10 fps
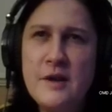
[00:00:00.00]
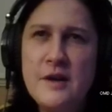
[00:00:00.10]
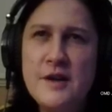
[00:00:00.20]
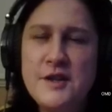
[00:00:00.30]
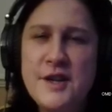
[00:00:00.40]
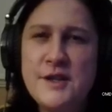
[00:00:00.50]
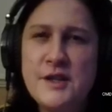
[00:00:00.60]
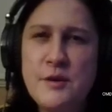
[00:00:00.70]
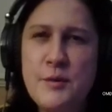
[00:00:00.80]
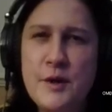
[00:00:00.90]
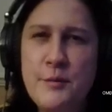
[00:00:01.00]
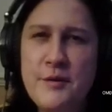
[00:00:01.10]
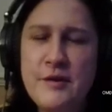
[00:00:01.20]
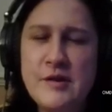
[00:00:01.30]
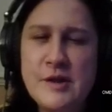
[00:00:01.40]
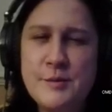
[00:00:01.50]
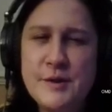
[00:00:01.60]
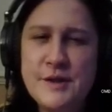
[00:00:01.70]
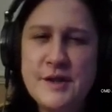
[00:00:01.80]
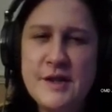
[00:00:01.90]
uh, jazz us up a little bit for
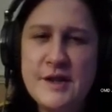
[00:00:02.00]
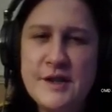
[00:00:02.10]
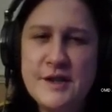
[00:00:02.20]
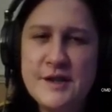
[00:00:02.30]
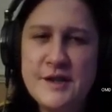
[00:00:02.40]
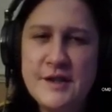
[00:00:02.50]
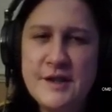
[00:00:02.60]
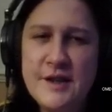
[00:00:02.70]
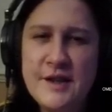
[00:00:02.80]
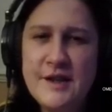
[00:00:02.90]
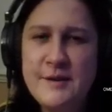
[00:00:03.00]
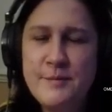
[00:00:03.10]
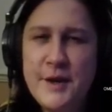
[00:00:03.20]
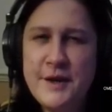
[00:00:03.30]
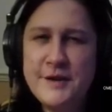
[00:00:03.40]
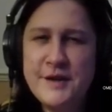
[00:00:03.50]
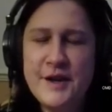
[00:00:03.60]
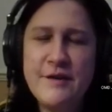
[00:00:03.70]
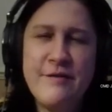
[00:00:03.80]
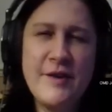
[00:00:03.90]
Christmas and uh, make us
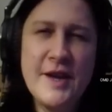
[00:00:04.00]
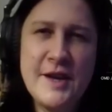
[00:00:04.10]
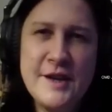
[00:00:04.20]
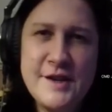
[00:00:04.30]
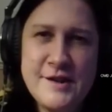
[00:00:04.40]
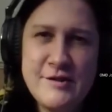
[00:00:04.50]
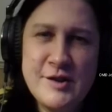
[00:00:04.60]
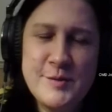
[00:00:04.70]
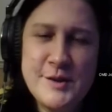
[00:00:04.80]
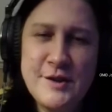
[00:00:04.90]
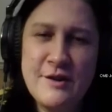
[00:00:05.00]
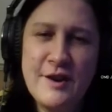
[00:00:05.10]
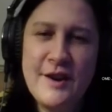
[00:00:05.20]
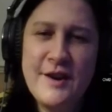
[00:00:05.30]
kind of think it's a Christmas song.